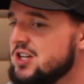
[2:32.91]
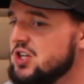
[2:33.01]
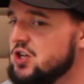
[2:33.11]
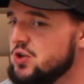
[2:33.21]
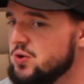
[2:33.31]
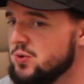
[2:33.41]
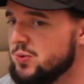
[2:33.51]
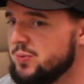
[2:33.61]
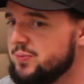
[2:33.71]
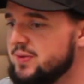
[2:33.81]

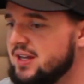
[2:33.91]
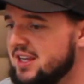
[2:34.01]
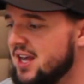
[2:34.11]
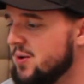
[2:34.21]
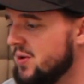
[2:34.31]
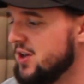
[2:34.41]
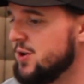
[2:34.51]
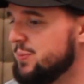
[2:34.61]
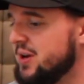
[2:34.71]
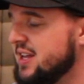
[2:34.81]
you get what
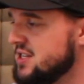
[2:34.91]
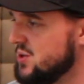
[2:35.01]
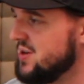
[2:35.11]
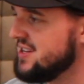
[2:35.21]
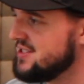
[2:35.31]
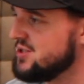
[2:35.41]
you put into it.